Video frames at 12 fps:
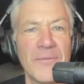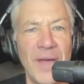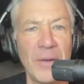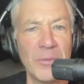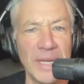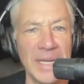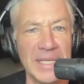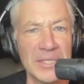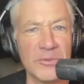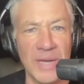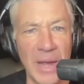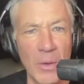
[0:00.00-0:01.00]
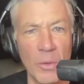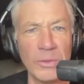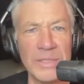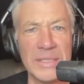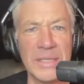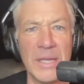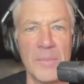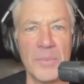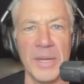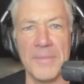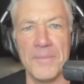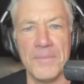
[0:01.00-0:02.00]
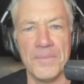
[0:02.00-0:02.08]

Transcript: the founding history. How old is the company?